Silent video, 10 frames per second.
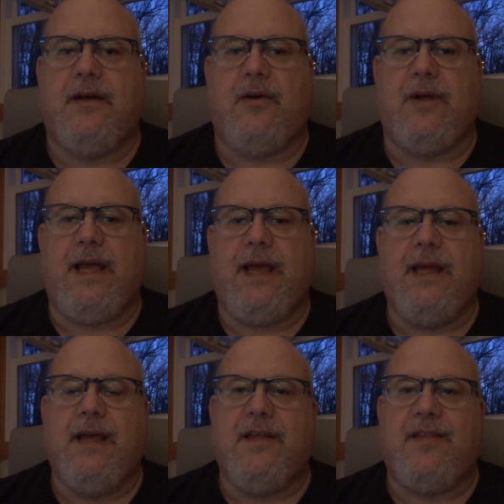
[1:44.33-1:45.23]
Okay,
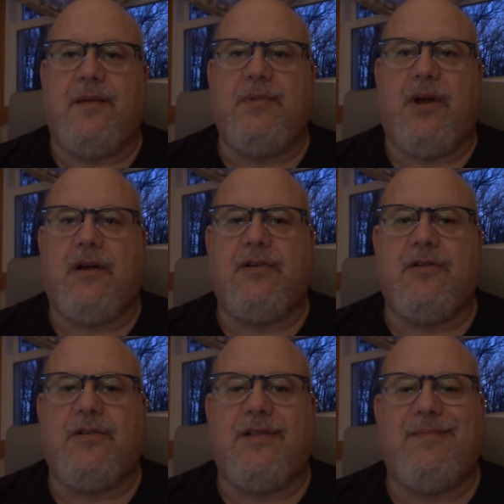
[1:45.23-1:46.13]
some
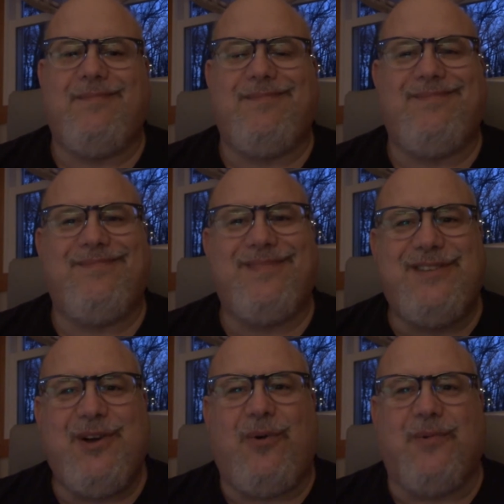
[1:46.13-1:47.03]
doctors
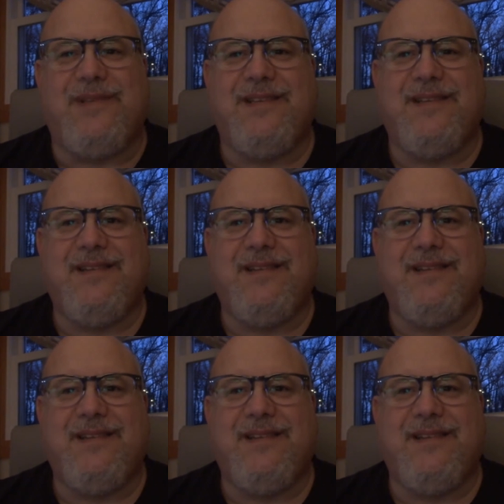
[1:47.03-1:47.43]
don't,